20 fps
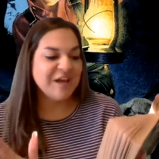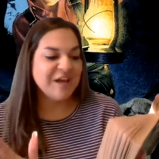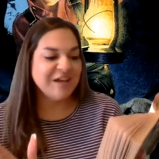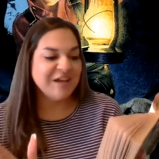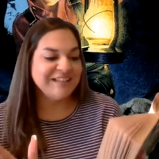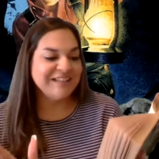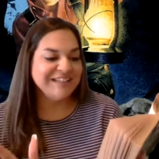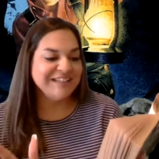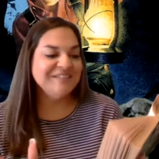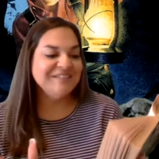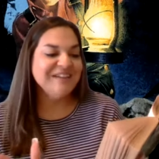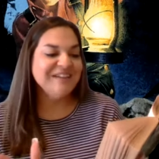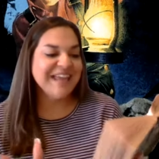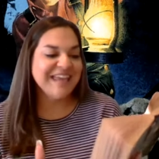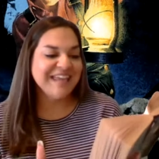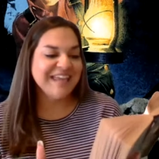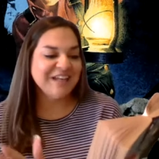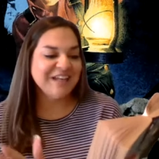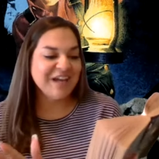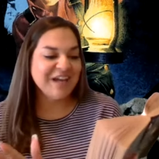Little
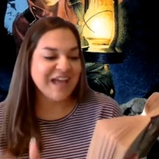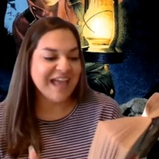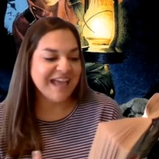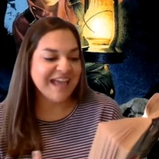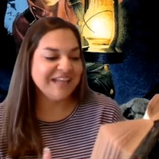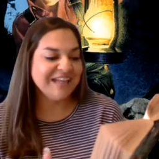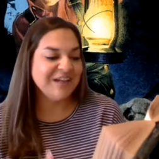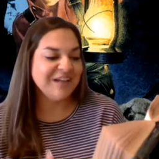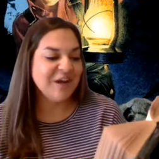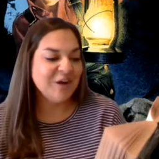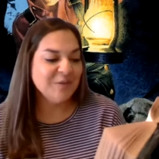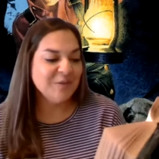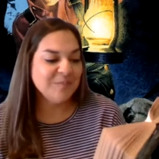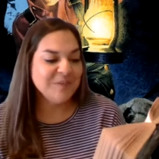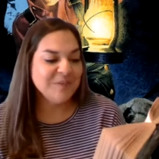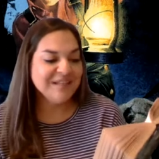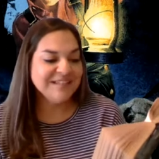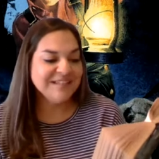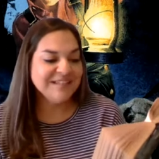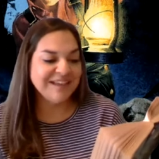Ann had
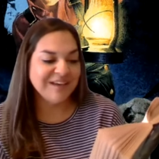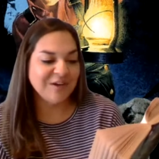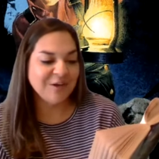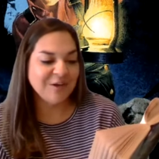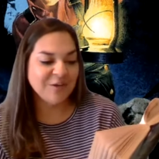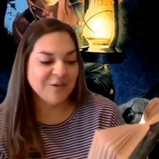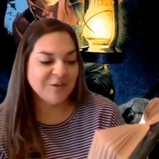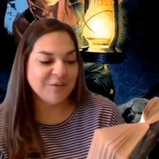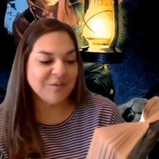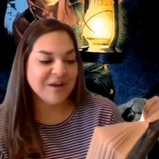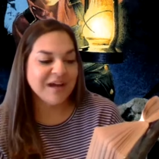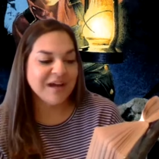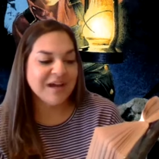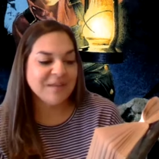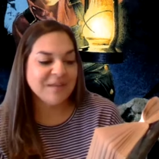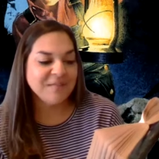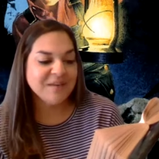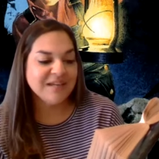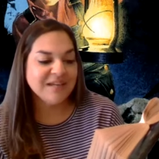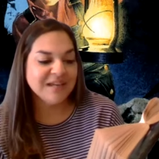opened a hole
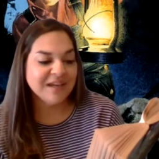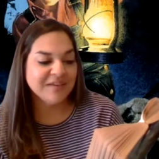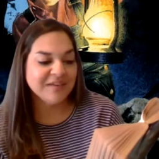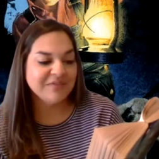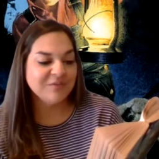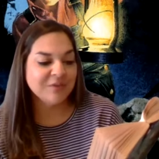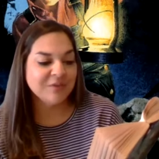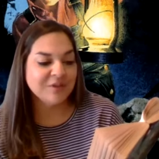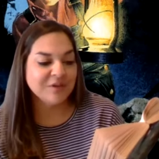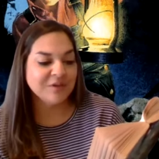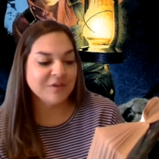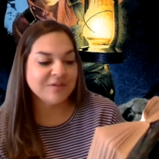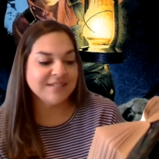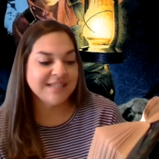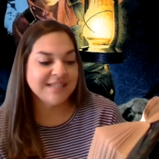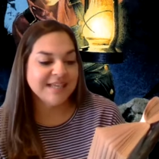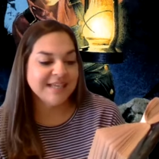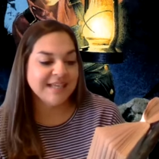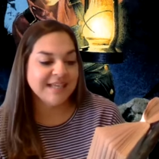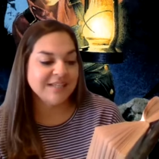up enough with her
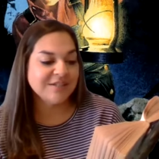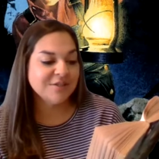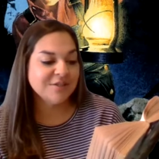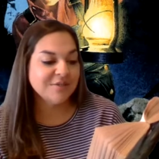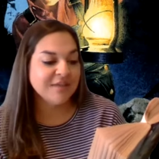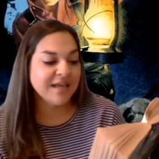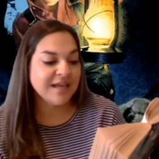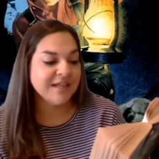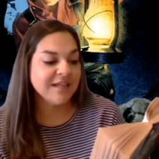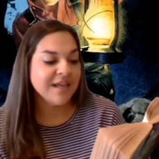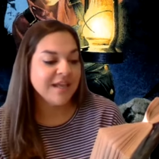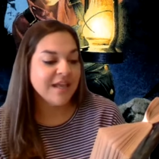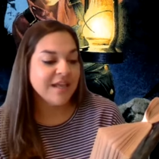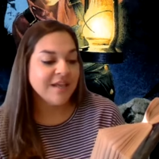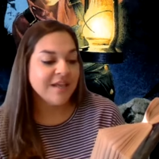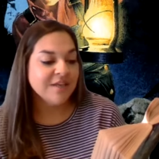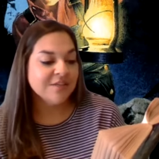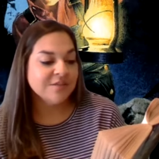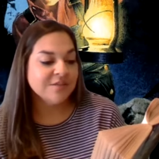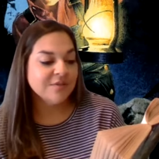digging
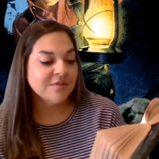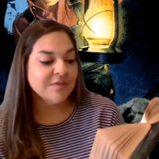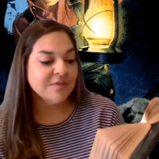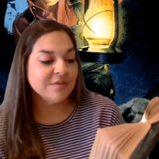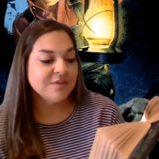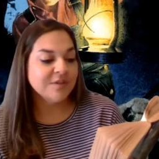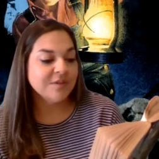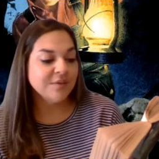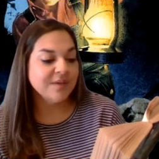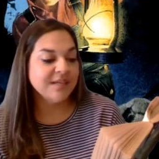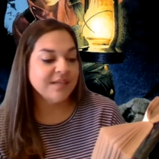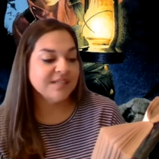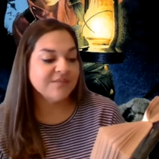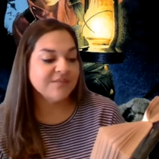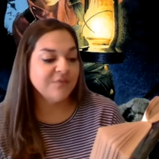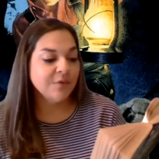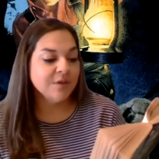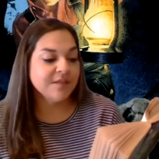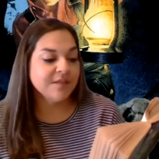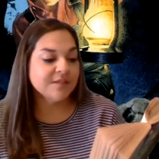so his
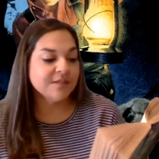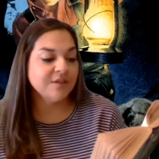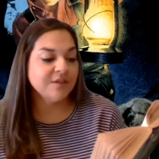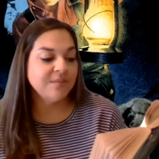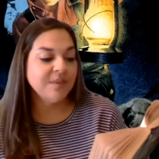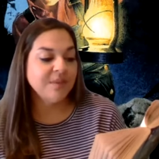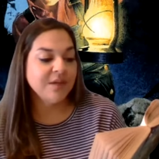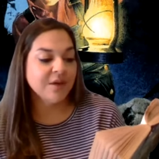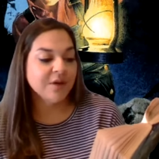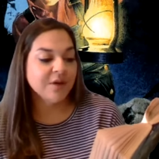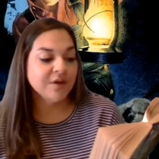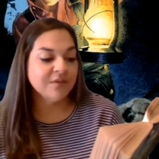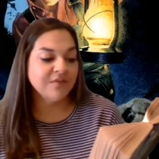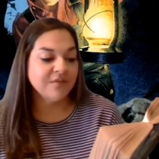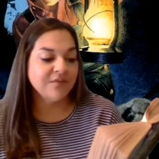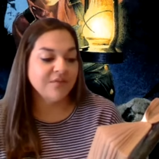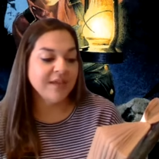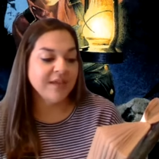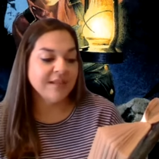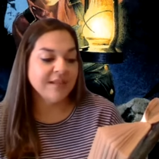voice could be heard
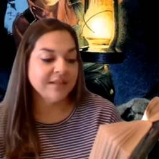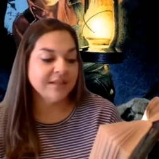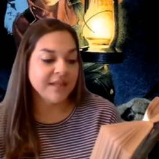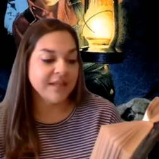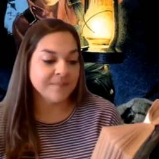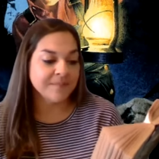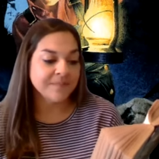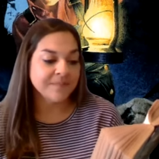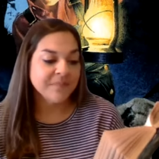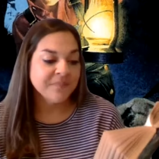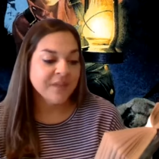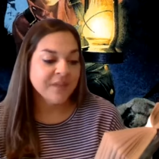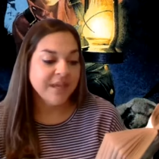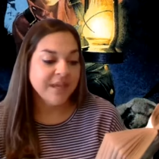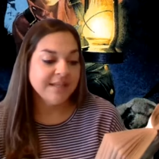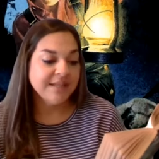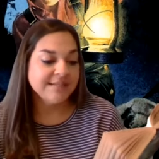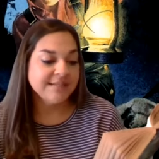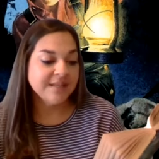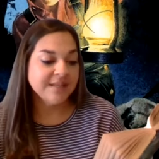faintly.
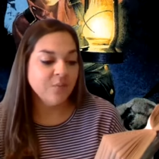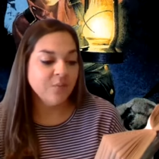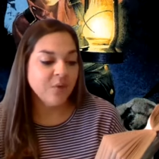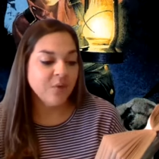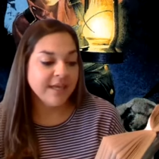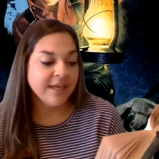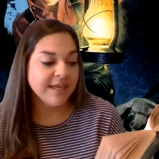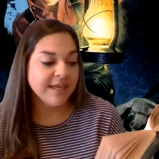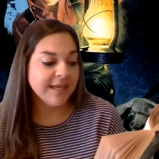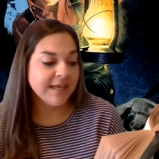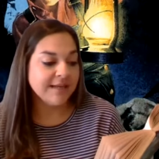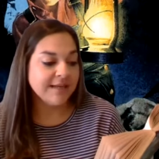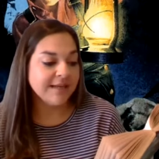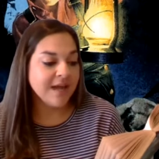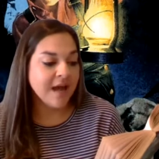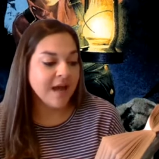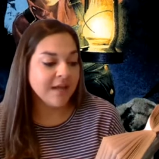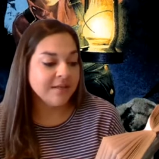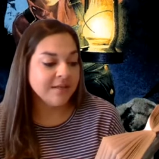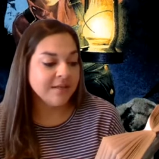In some way, he had
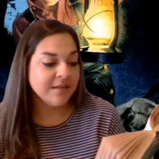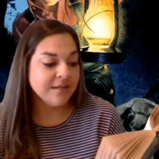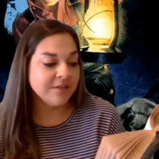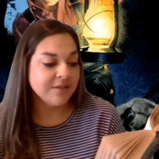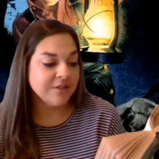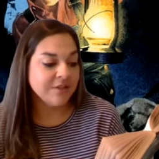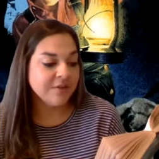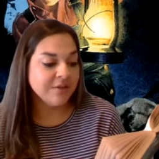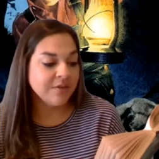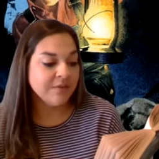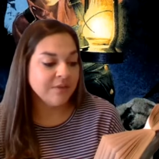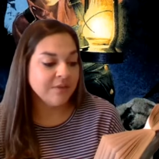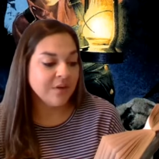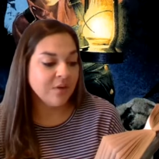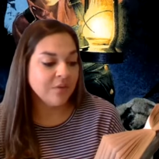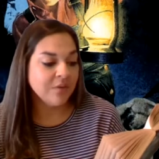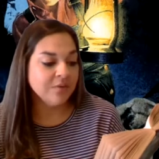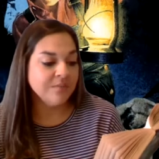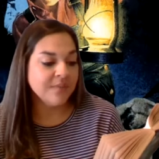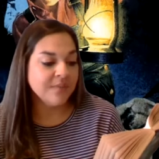gotten into the
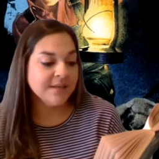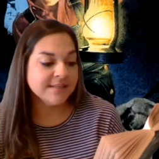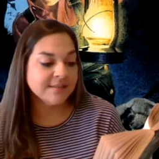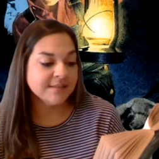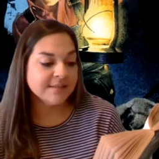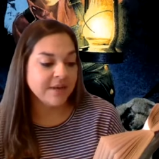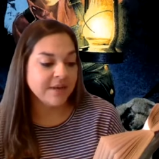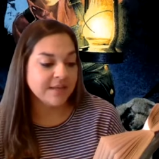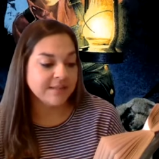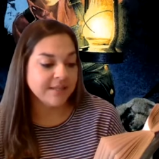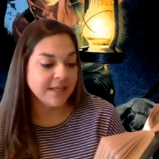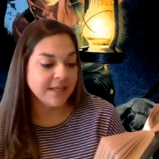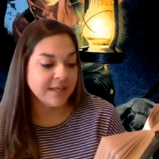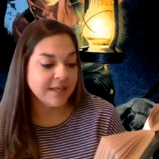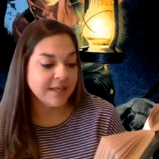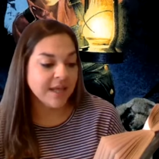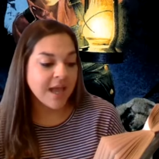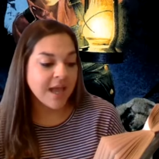old muskrat den.